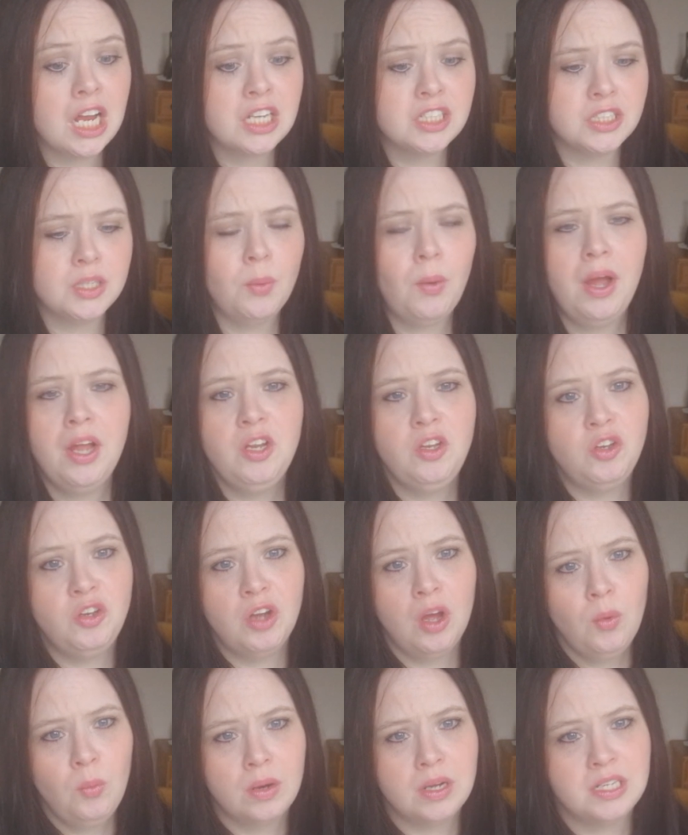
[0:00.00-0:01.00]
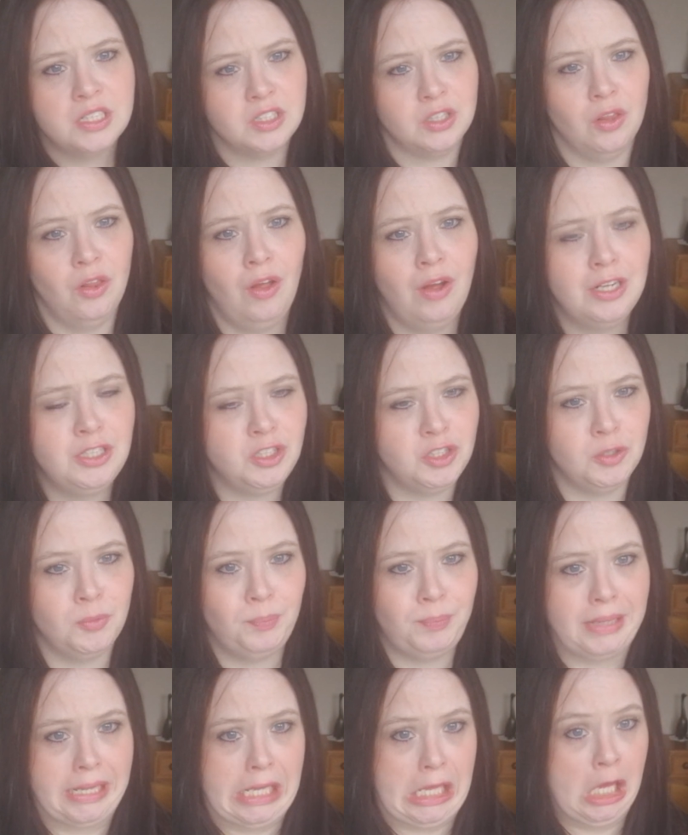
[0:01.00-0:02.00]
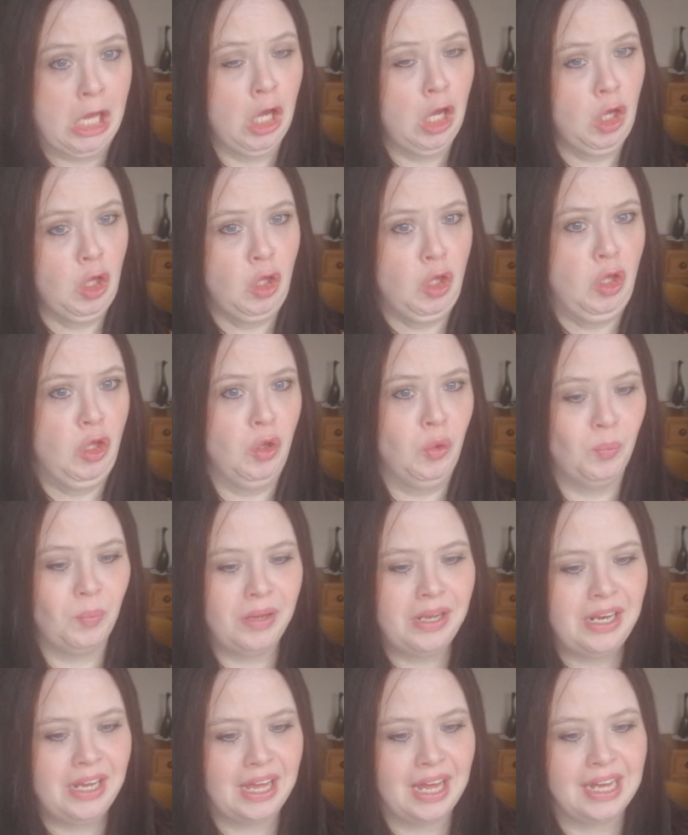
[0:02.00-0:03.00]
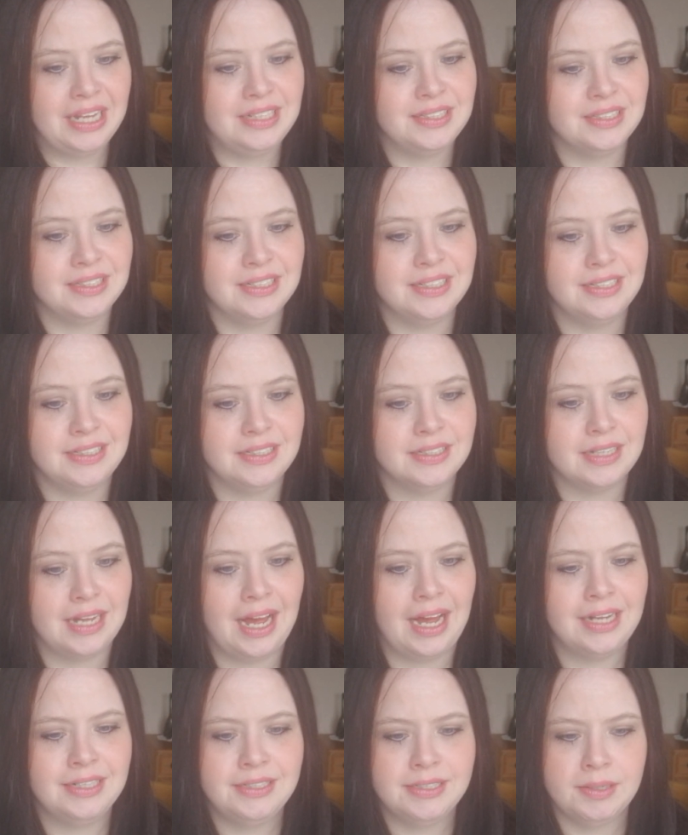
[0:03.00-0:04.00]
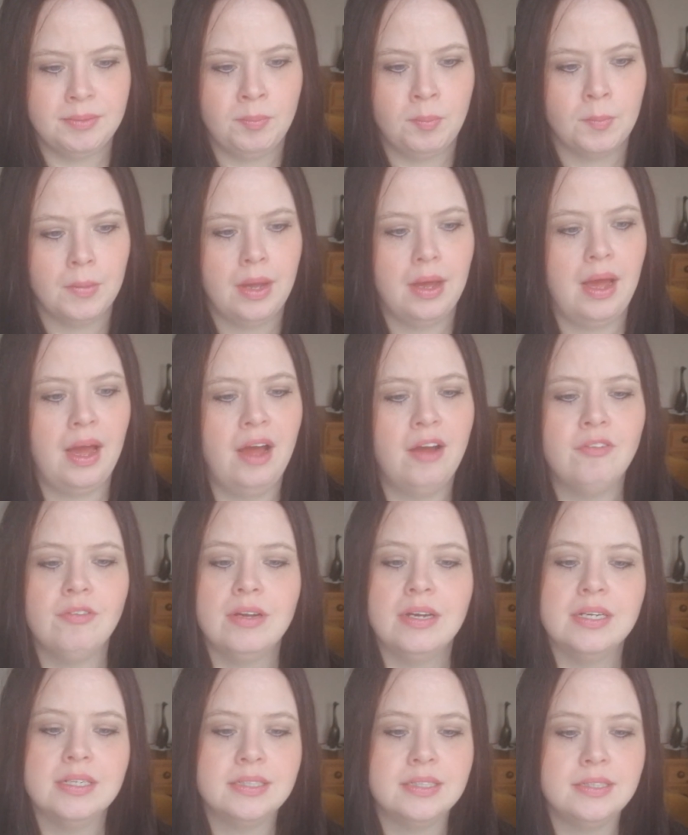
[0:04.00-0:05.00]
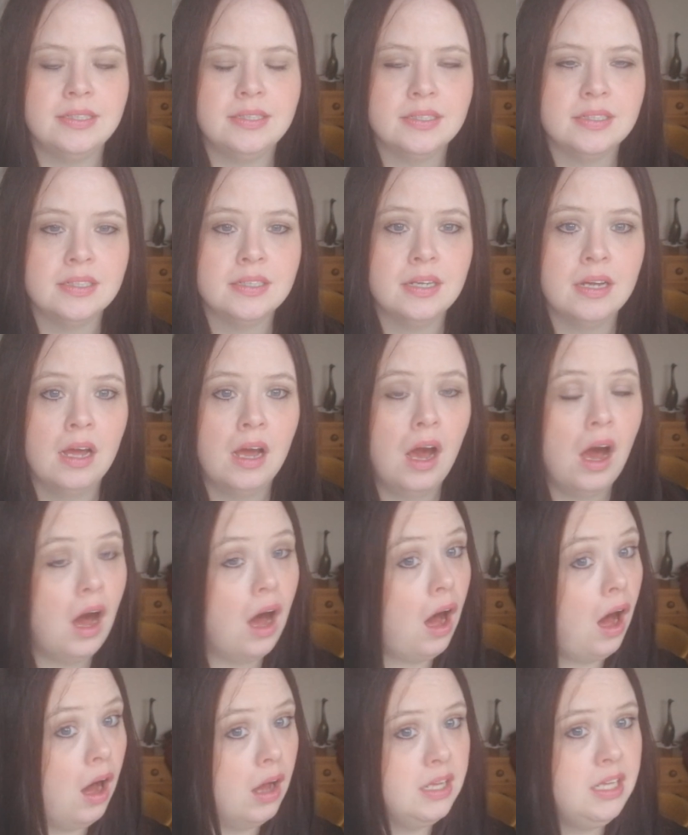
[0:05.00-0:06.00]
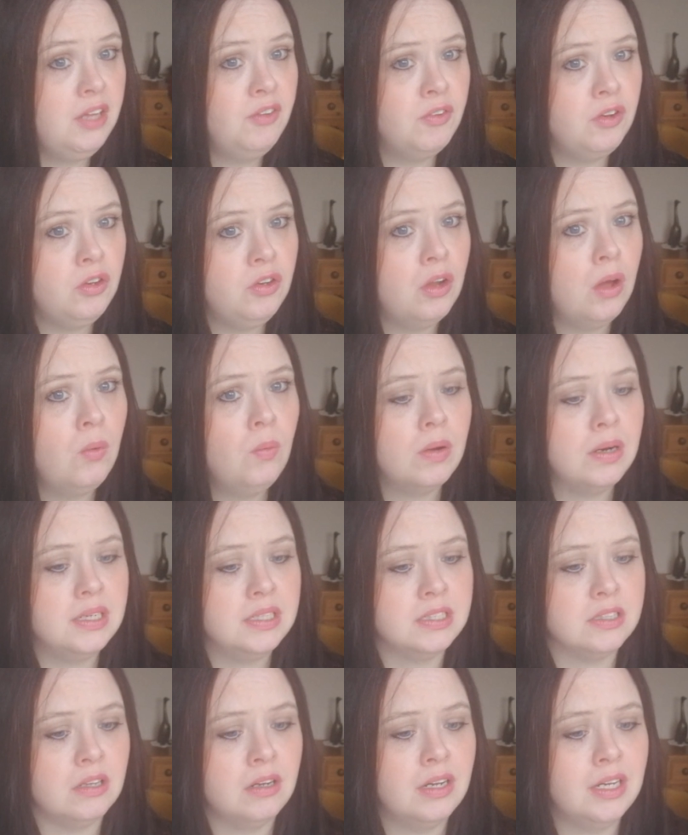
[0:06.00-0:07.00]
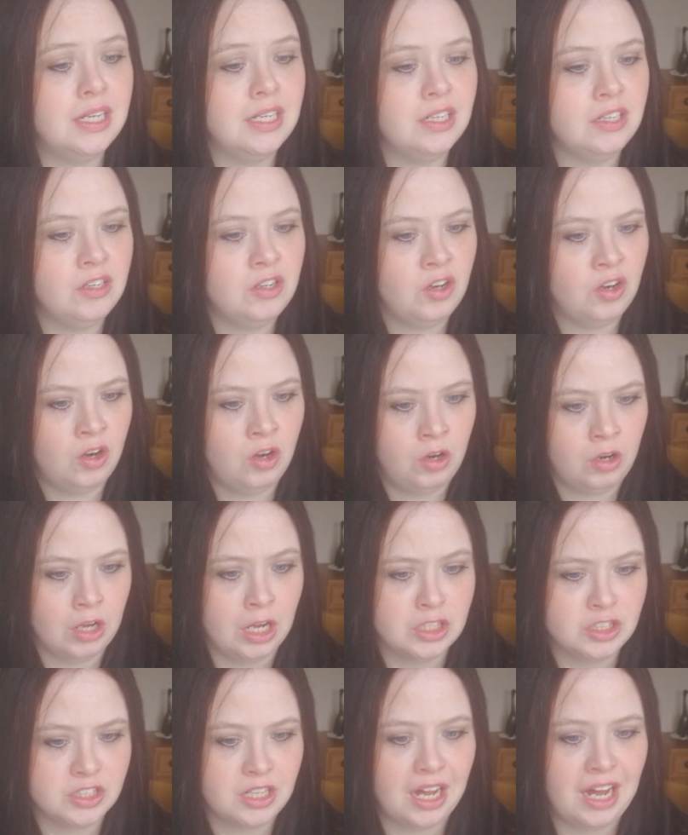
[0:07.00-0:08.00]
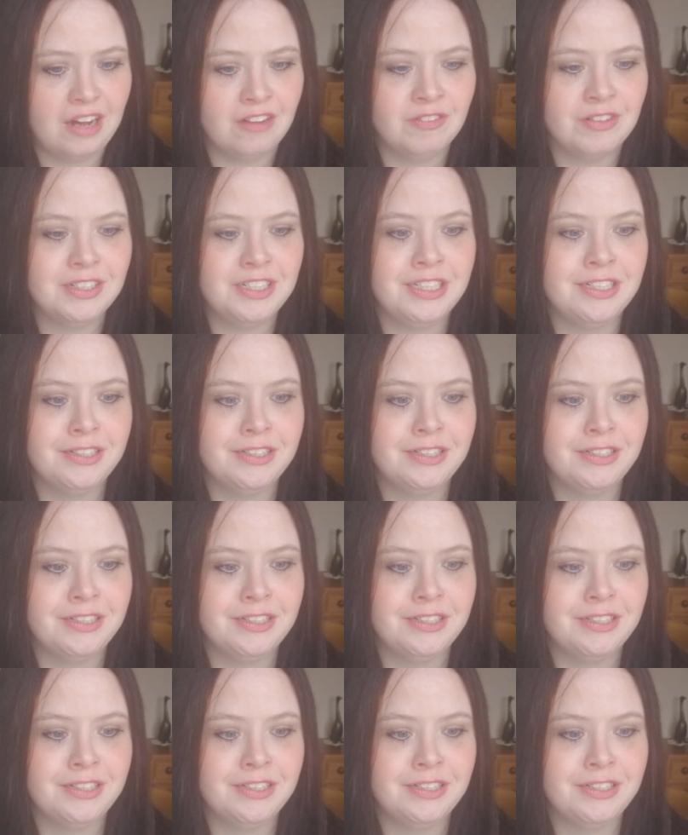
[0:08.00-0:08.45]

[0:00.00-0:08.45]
So I know what it's like to be humiliated and embarrassed. I even know what it's like to have